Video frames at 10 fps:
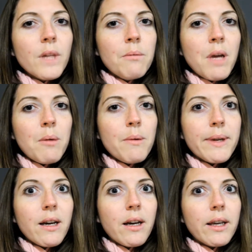my mum
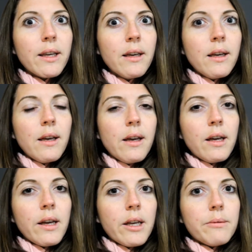and I
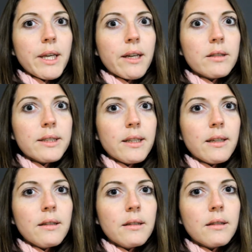got
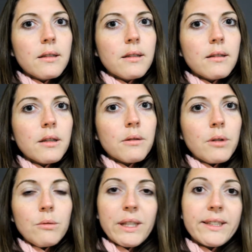dinner.
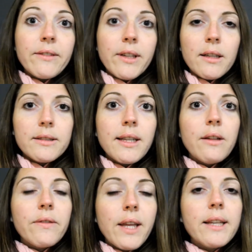Well, we
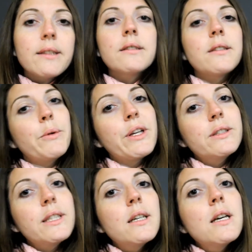self-catered, so we got
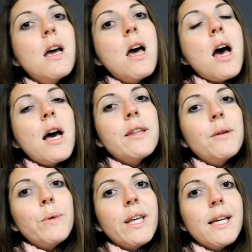dinner and
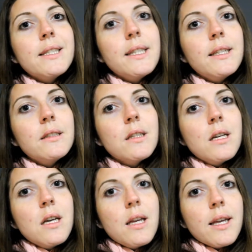then we headed
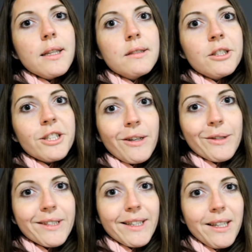into
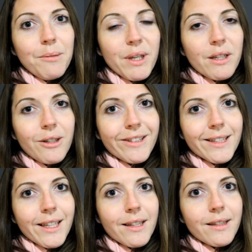Chelsea because
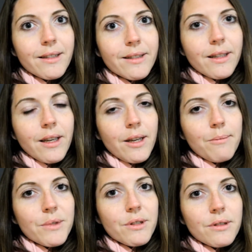it's the